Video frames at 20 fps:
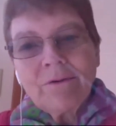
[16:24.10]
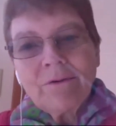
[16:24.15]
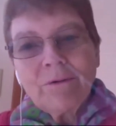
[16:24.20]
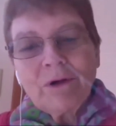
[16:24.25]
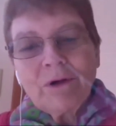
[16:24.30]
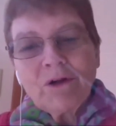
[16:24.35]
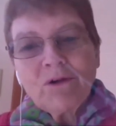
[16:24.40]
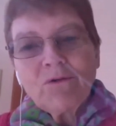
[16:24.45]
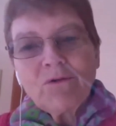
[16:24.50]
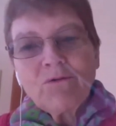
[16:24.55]

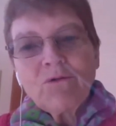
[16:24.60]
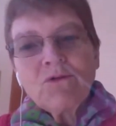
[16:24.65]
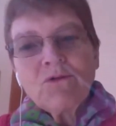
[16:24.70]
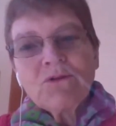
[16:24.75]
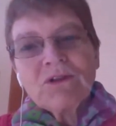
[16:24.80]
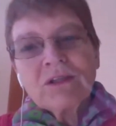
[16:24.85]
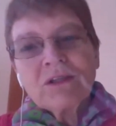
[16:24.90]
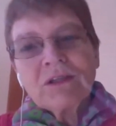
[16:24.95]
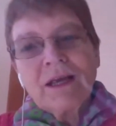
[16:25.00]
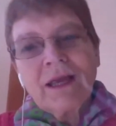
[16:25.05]
What are the
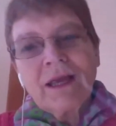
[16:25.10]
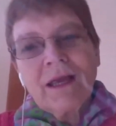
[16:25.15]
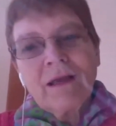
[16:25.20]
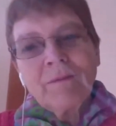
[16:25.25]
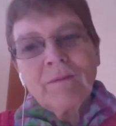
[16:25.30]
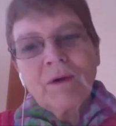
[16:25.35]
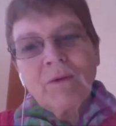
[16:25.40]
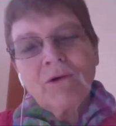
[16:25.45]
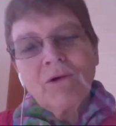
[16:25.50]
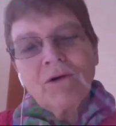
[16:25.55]
rules of the
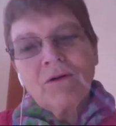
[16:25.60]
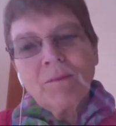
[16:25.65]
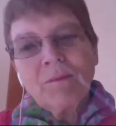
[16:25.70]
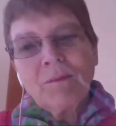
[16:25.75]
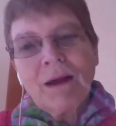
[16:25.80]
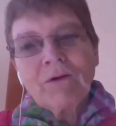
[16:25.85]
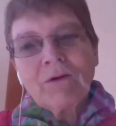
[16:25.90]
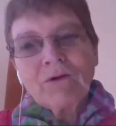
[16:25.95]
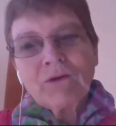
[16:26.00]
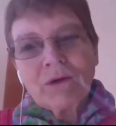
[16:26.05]
game, and where are the
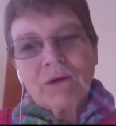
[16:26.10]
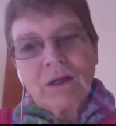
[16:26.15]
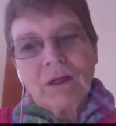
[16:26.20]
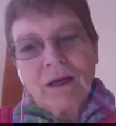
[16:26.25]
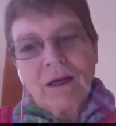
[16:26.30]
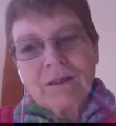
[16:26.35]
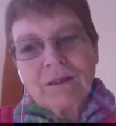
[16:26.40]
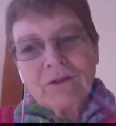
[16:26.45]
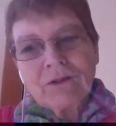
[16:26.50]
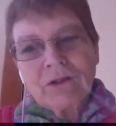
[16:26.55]
boundary
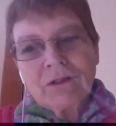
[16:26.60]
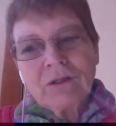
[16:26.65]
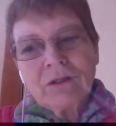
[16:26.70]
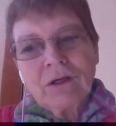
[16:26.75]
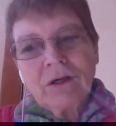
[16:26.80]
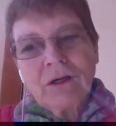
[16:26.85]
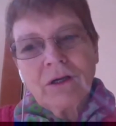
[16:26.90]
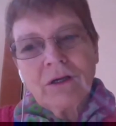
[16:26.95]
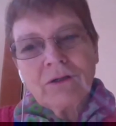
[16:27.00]
lines?